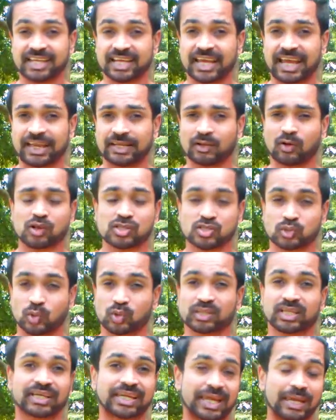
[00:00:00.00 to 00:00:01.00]
and also
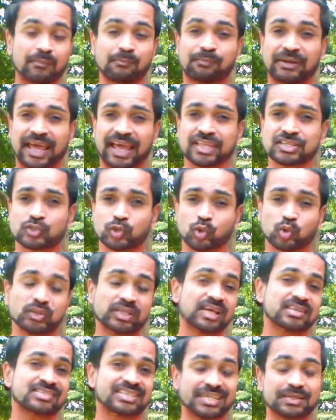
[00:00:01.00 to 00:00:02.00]
the game plan to the